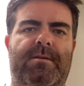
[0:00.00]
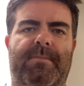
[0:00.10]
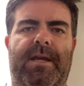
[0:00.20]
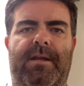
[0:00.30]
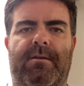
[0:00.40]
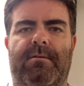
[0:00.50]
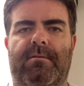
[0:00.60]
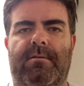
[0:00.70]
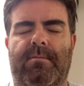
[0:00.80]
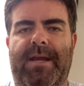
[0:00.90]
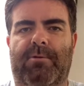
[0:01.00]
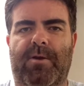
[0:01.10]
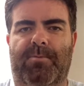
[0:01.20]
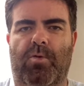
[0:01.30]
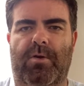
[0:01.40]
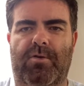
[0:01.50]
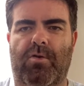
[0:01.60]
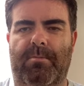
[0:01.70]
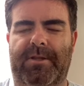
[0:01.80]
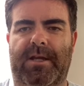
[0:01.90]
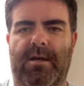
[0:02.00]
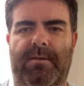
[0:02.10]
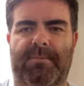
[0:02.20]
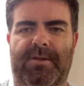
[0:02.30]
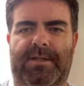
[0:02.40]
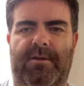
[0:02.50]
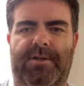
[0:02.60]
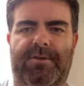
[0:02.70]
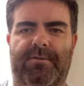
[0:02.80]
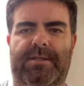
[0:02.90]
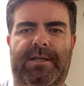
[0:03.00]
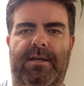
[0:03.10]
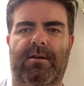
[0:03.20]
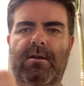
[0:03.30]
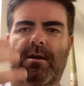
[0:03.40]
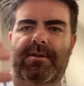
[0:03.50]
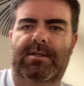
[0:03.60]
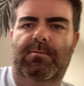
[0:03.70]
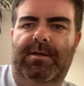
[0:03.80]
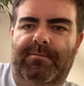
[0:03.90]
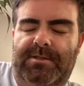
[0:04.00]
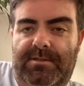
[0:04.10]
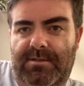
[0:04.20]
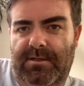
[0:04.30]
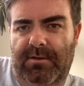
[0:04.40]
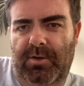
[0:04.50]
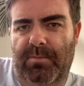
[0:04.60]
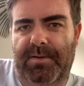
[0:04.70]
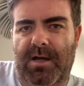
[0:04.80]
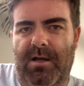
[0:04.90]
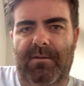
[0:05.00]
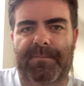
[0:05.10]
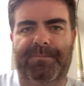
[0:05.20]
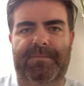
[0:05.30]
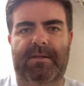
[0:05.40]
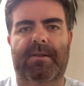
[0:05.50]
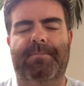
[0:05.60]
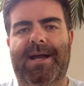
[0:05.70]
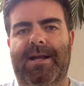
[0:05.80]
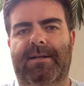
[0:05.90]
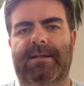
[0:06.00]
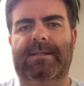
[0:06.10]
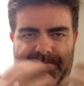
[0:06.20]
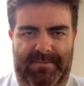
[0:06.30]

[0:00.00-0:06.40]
The main rip cord normally on the military chute is here. On this one, it was a little ball in the back.